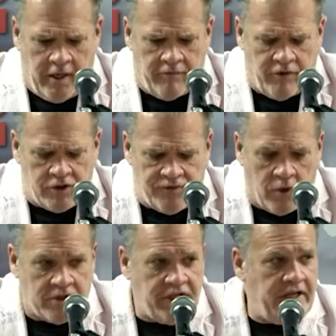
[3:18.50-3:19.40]
In verse
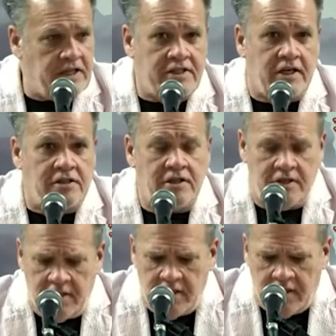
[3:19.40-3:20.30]
14, it says,
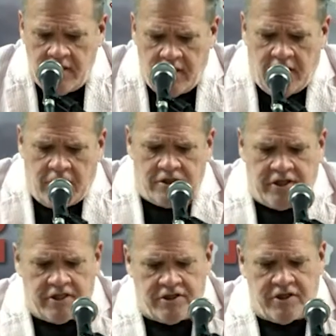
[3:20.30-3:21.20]

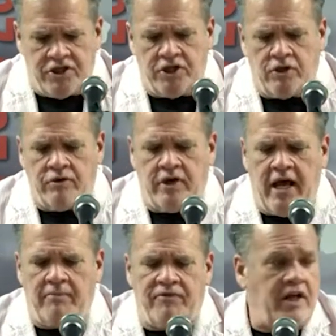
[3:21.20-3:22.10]
since the children
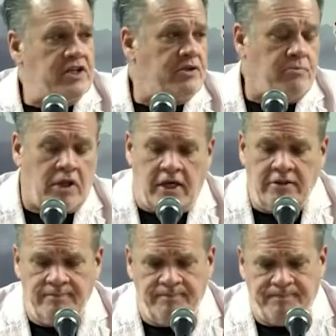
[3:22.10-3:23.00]
have flesh and blood,